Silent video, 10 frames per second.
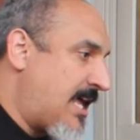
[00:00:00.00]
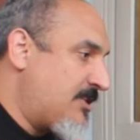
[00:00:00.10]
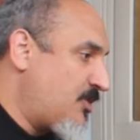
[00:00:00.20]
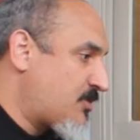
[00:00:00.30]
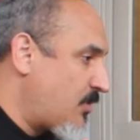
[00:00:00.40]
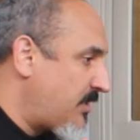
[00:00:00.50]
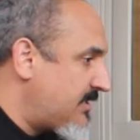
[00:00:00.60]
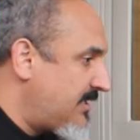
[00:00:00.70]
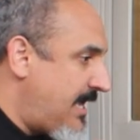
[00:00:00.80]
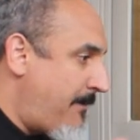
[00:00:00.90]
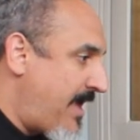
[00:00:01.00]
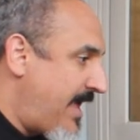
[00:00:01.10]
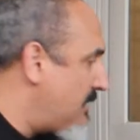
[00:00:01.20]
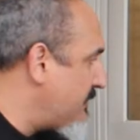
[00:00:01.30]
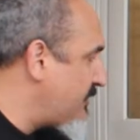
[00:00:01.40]
I just want to get my
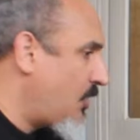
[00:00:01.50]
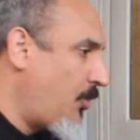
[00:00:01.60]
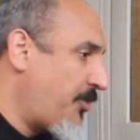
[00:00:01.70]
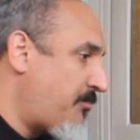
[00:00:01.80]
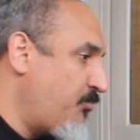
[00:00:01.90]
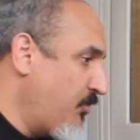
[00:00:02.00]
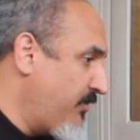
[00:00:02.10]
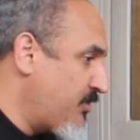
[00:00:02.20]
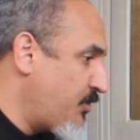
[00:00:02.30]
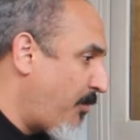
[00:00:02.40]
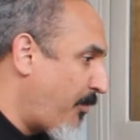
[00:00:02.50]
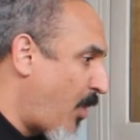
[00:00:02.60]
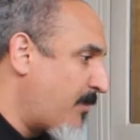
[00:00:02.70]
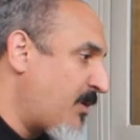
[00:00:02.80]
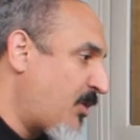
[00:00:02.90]
house sold and move into an
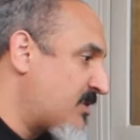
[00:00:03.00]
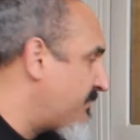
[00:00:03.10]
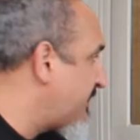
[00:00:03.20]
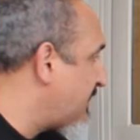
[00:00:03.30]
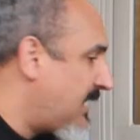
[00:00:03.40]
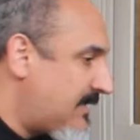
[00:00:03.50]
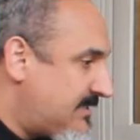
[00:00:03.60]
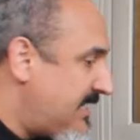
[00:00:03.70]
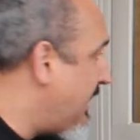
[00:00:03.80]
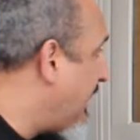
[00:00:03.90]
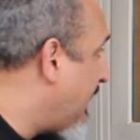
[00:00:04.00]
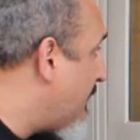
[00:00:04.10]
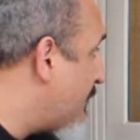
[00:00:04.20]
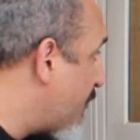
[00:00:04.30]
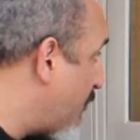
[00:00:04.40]
apartment because I'm tired of taking
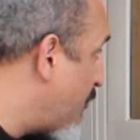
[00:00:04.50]
care of this huge